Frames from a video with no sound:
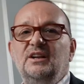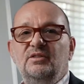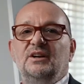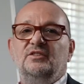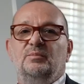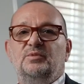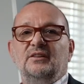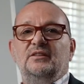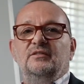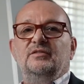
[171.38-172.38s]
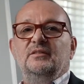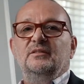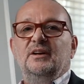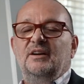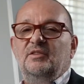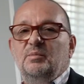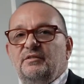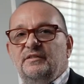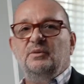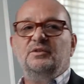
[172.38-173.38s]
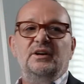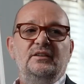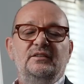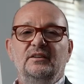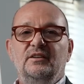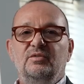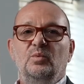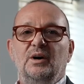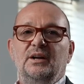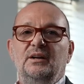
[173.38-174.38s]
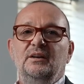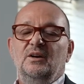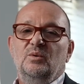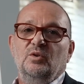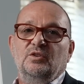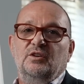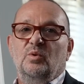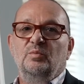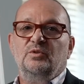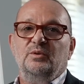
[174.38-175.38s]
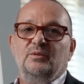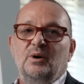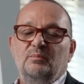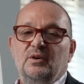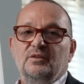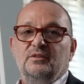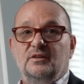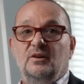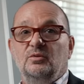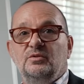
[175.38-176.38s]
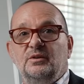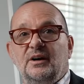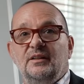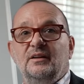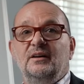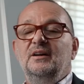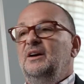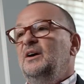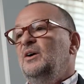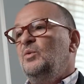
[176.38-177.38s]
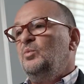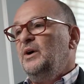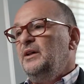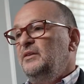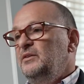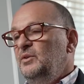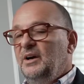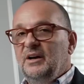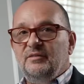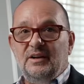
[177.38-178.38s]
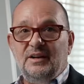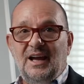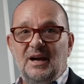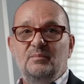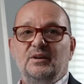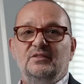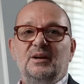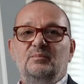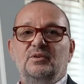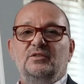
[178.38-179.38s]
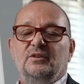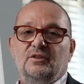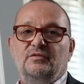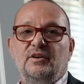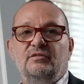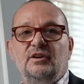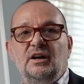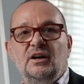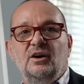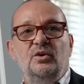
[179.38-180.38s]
really subjective. Everybody feels heat in a different way. What is warm to one person is cold to another. When you have an ambient temperature that's very, very low,